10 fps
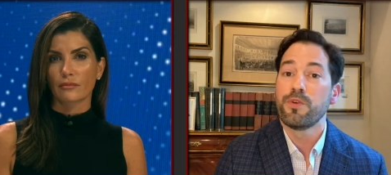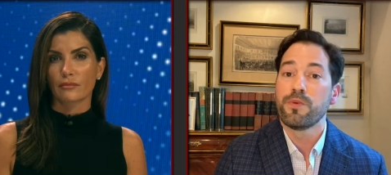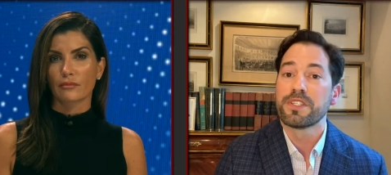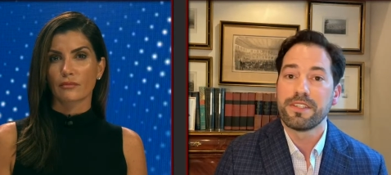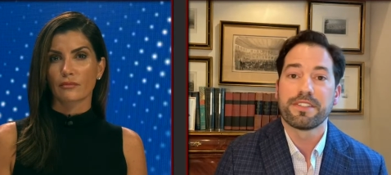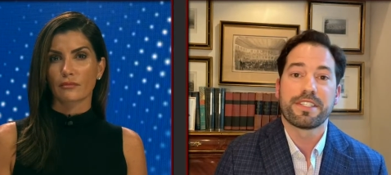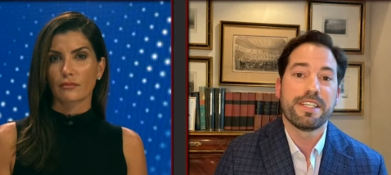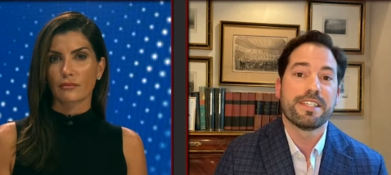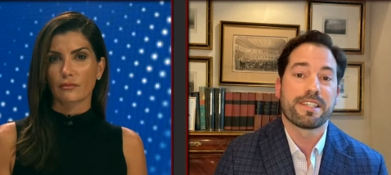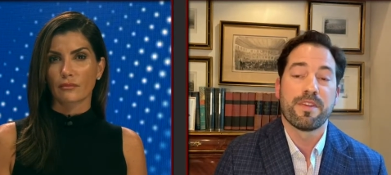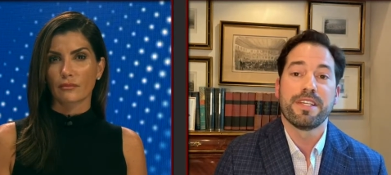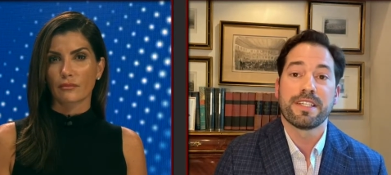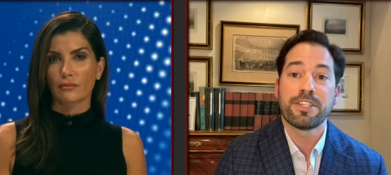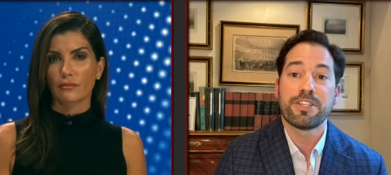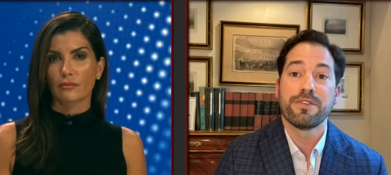Speaker 1: you will still see some of these
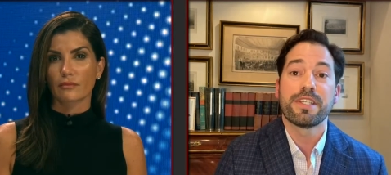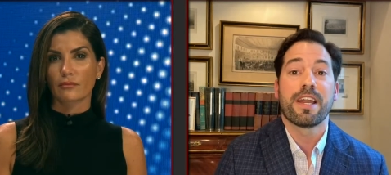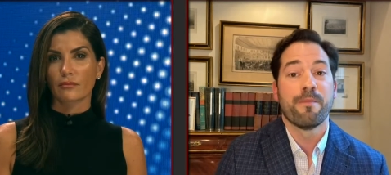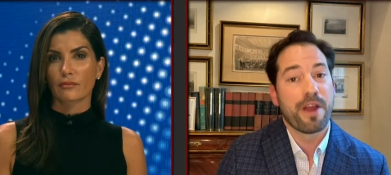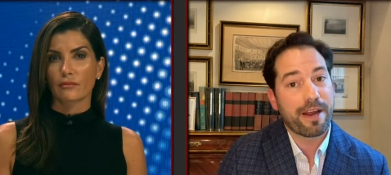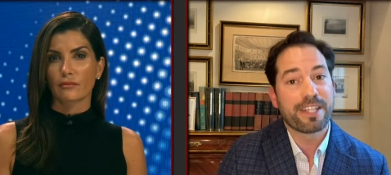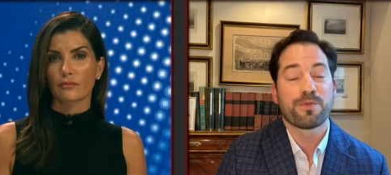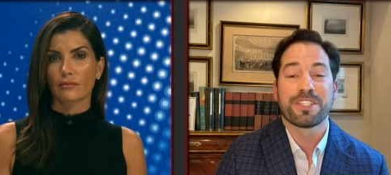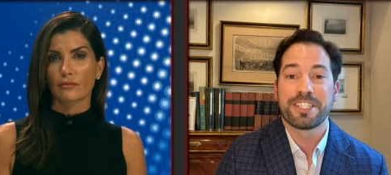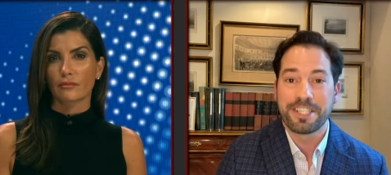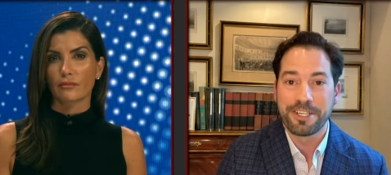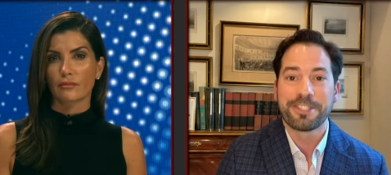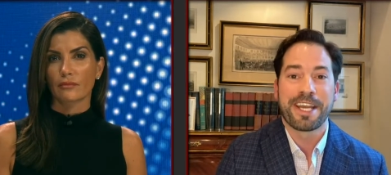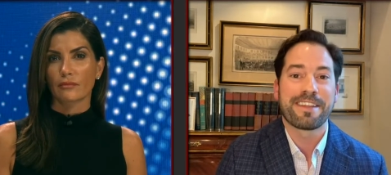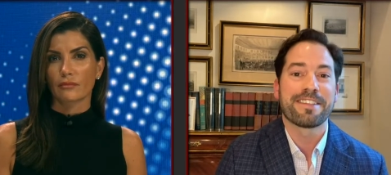issues, and Americans will
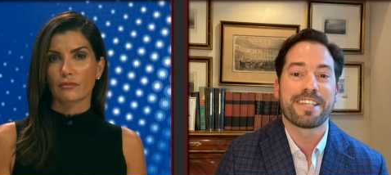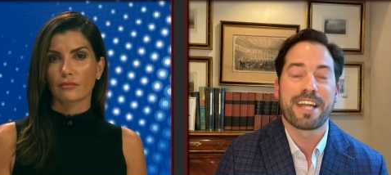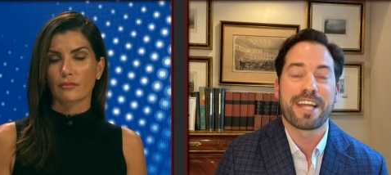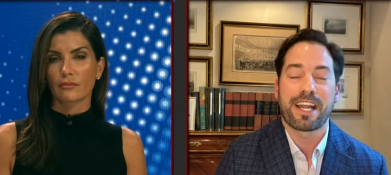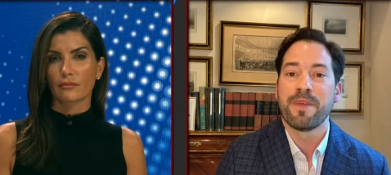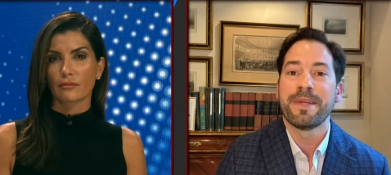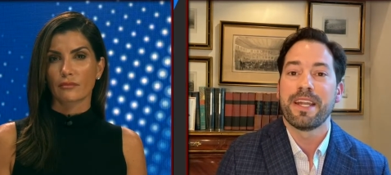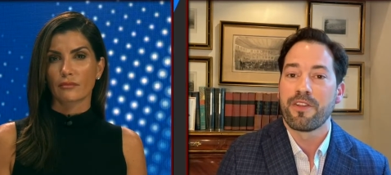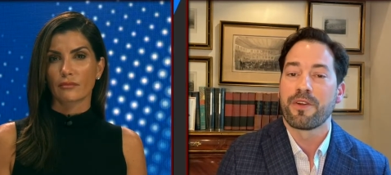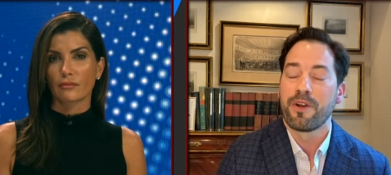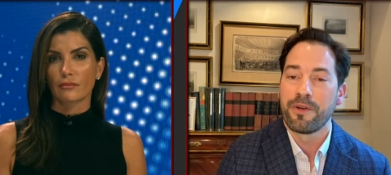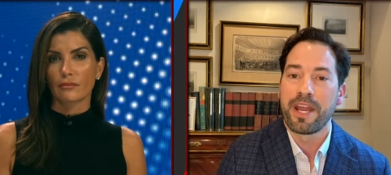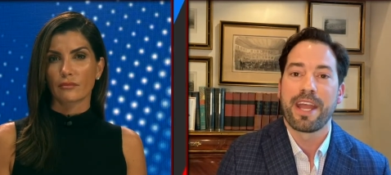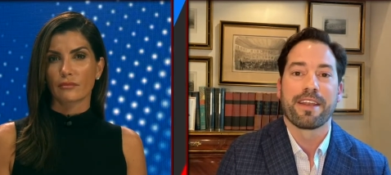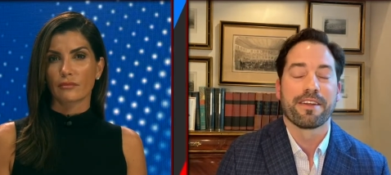still take the Second Amendment into their
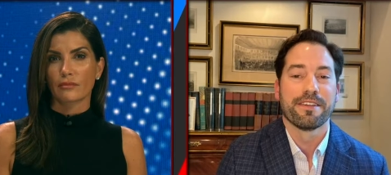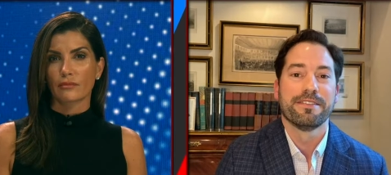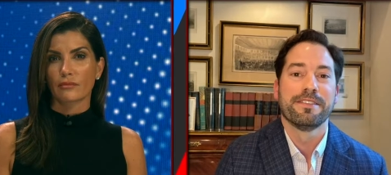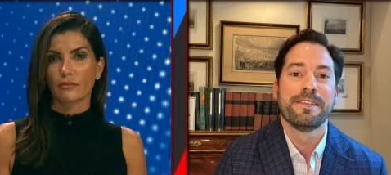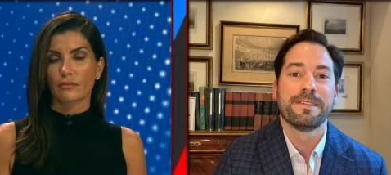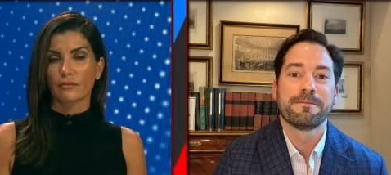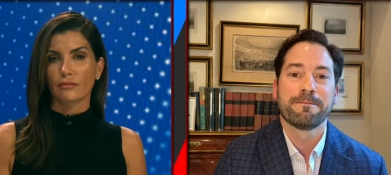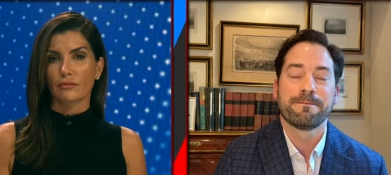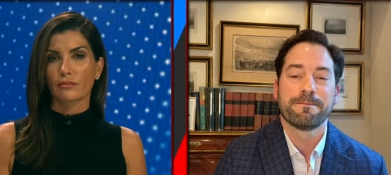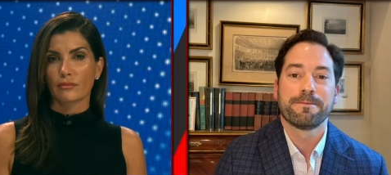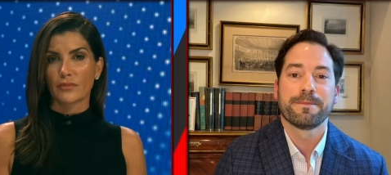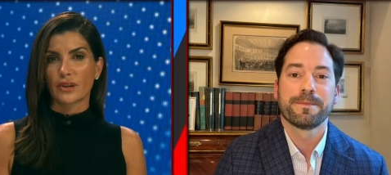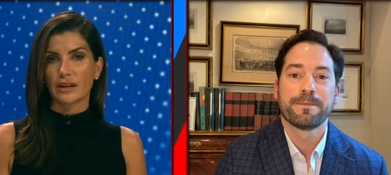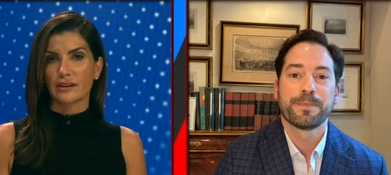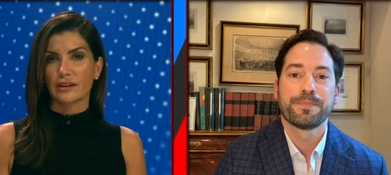own hand.
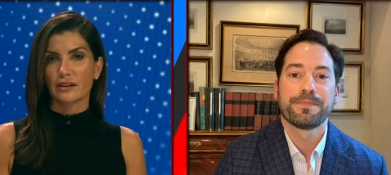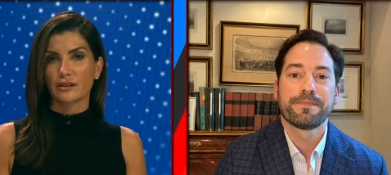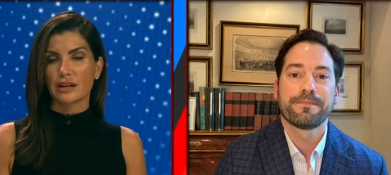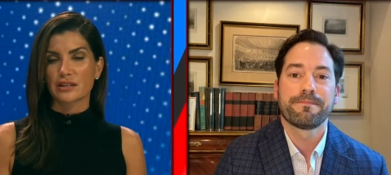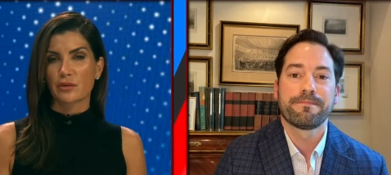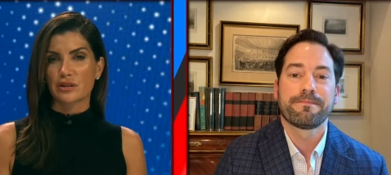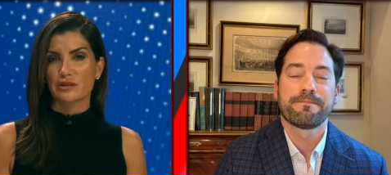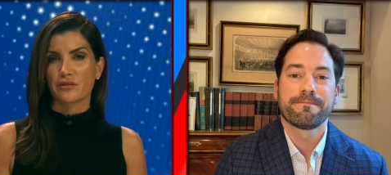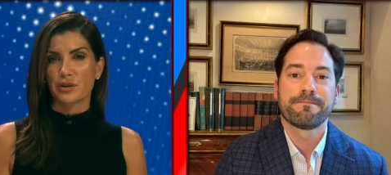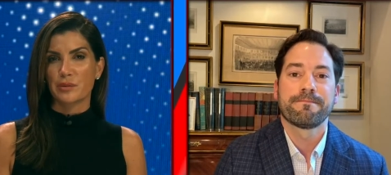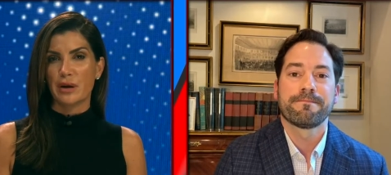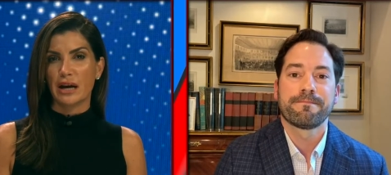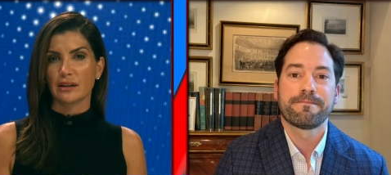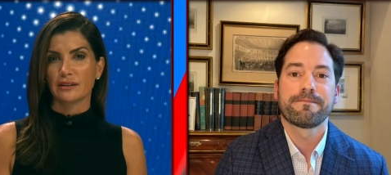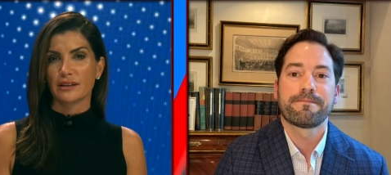
Speaker 2: There you go. Last question for you,
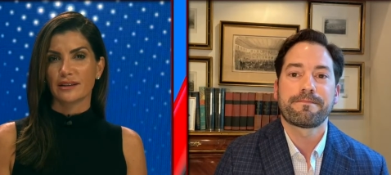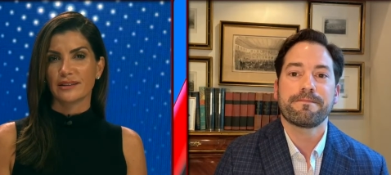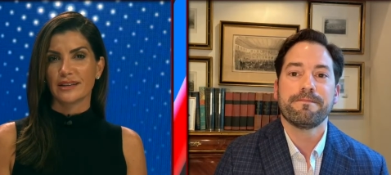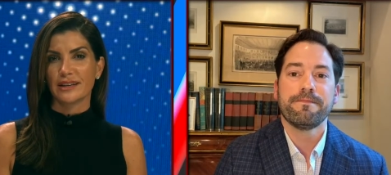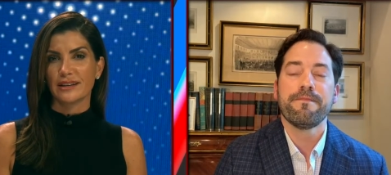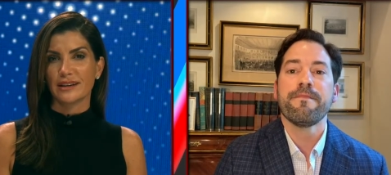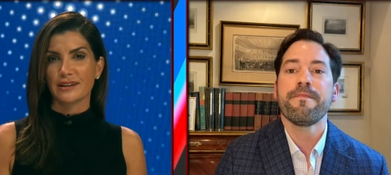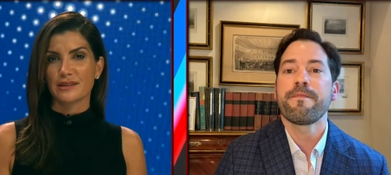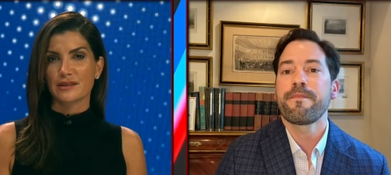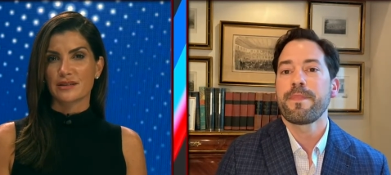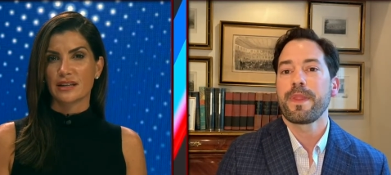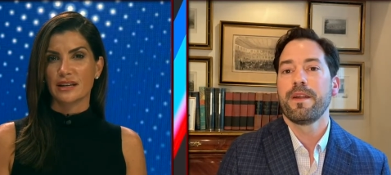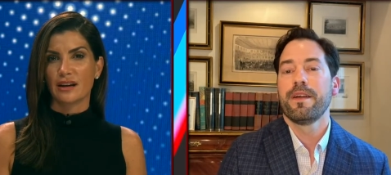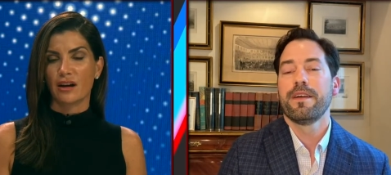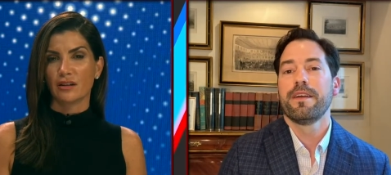Matt. The uh,
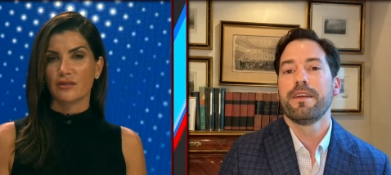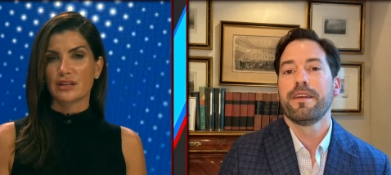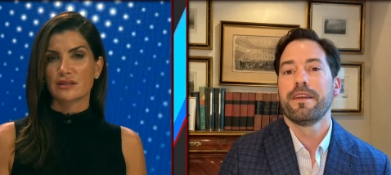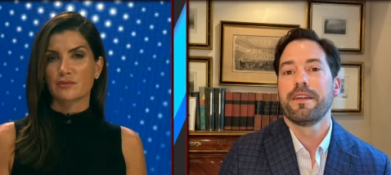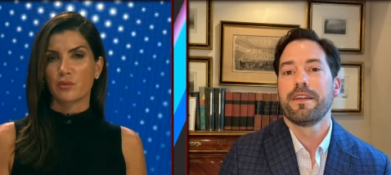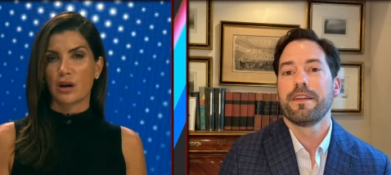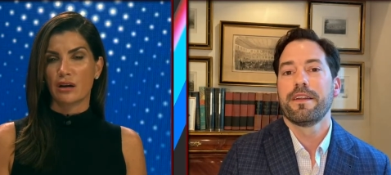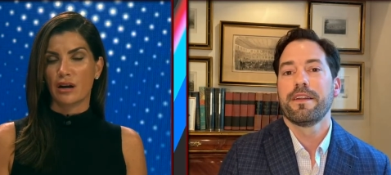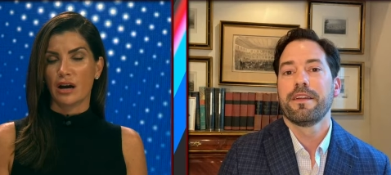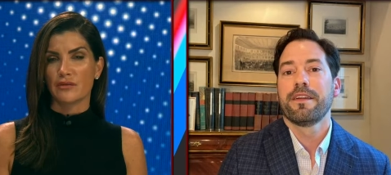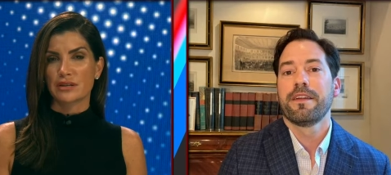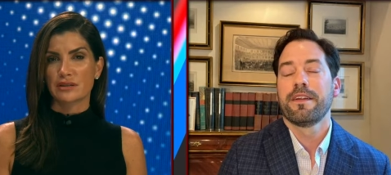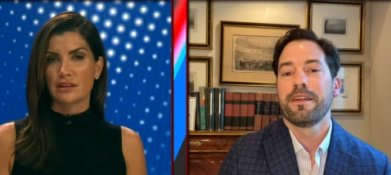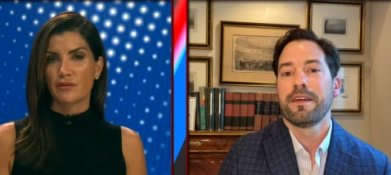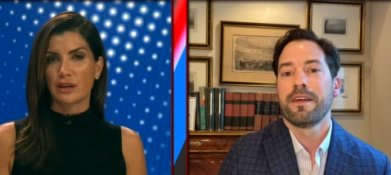Senate, all of this, uh, obviously,
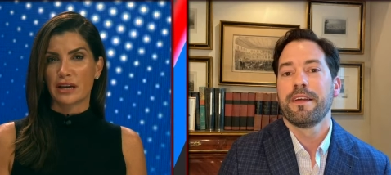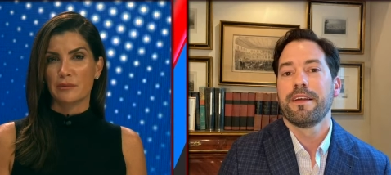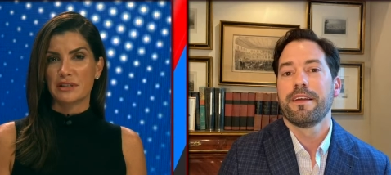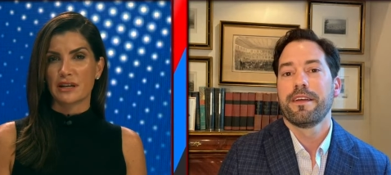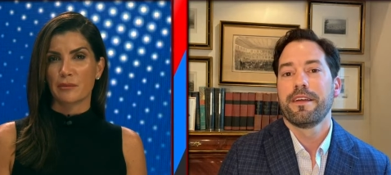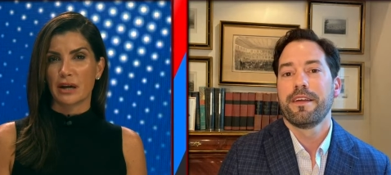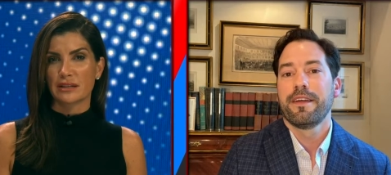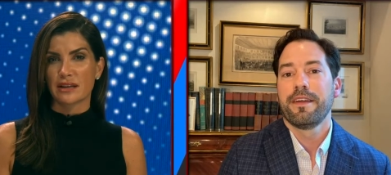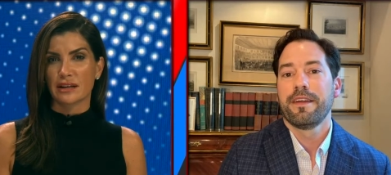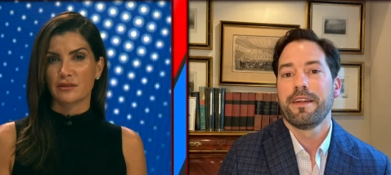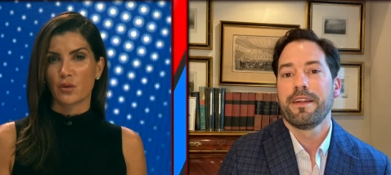if it can't be done by executive